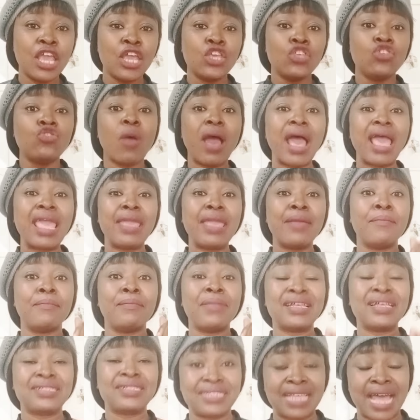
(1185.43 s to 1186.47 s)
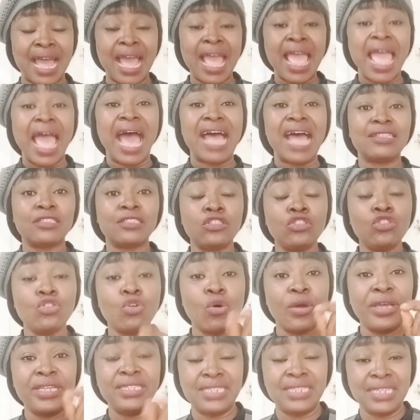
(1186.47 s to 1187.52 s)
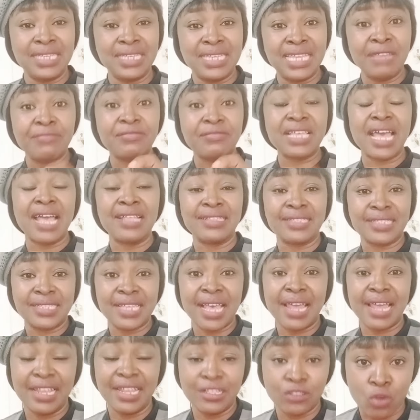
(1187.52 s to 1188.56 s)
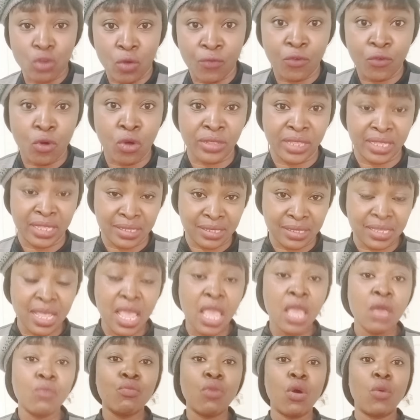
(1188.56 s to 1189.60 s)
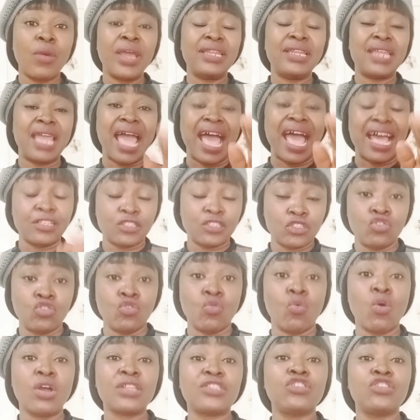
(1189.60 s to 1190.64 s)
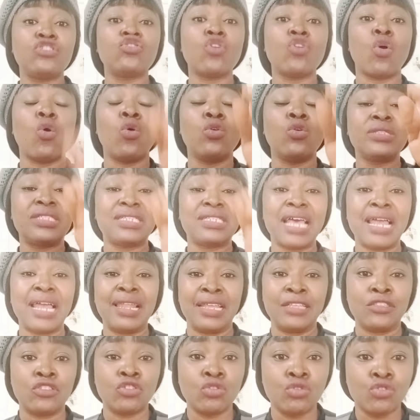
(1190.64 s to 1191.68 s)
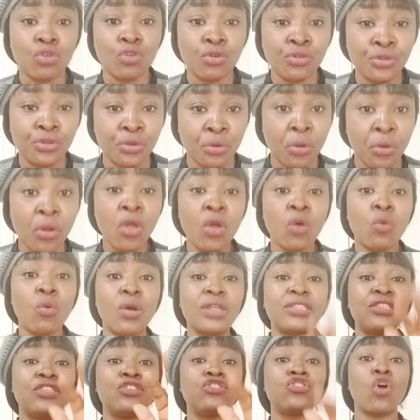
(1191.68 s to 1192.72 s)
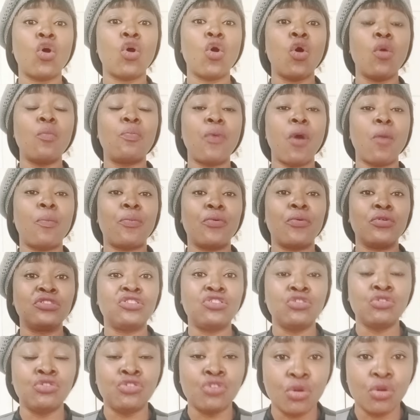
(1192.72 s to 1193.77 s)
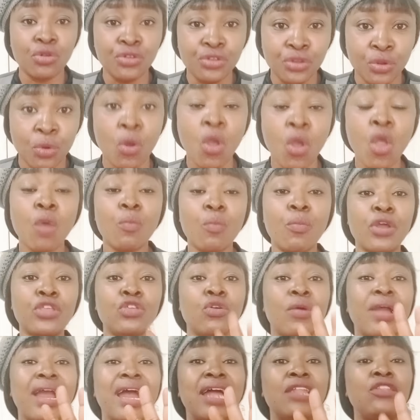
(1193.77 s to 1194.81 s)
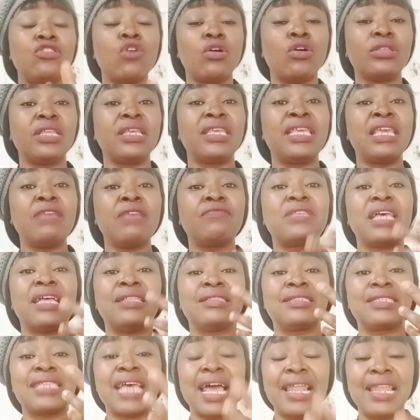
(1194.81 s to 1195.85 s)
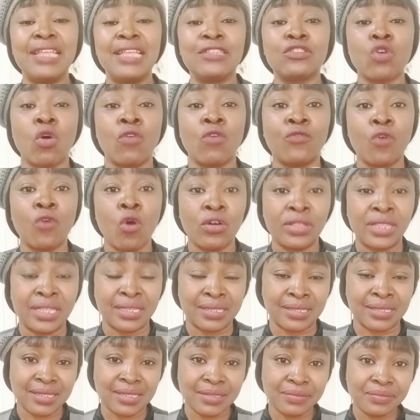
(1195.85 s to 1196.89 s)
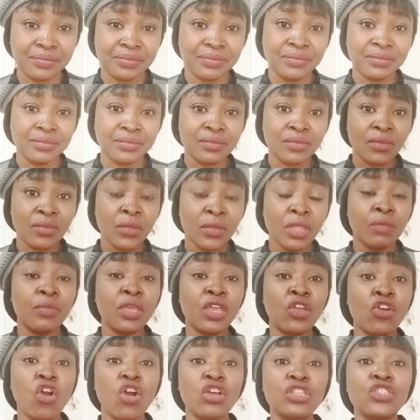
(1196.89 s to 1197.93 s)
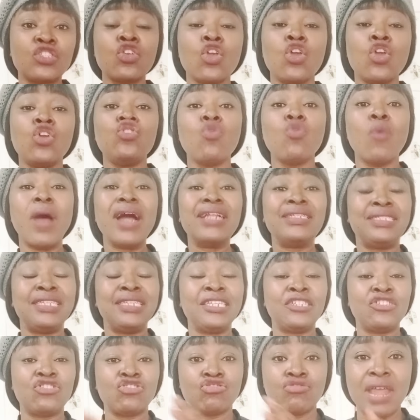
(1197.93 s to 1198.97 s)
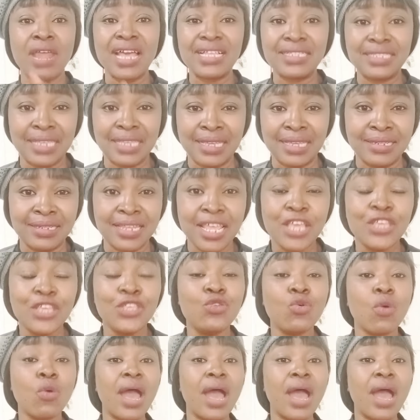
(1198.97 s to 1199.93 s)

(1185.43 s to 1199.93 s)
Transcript: You are a master at knowing the gift and talent of others. But when they ask you, what is your own talent? You don't know. What is your own purpose? You don't know. But you can know the gift and talent of others. Because you are distracted, you